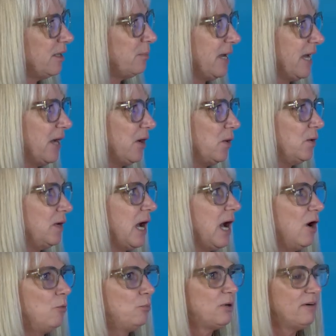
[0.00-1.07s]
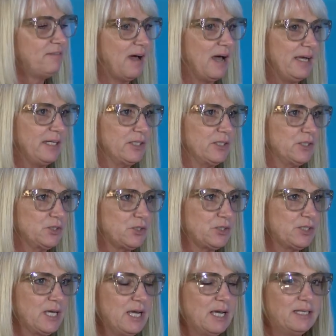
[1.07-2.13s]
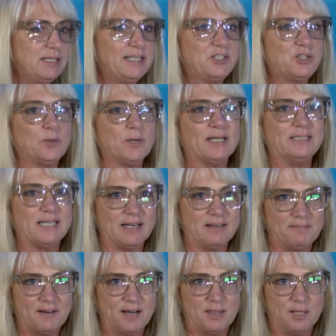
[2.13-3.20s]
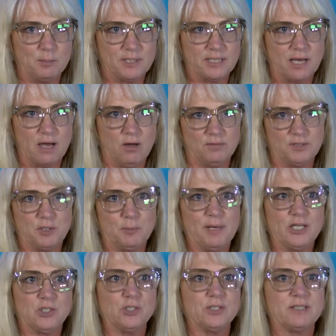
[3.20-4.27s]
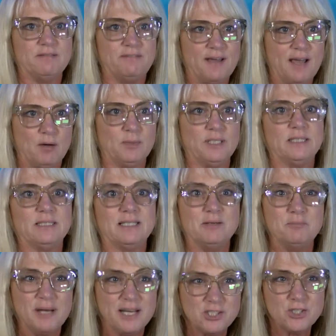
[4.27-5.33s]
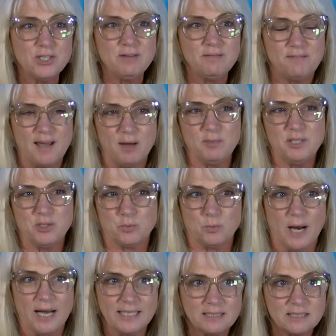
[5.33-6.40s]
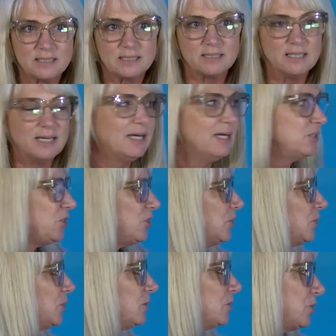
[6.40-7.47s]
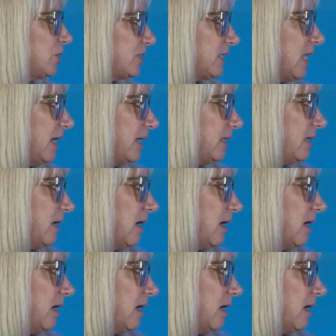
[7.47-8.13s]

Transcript: about how providers need to identify themselves to patients and families, and patient and families' rights to, just like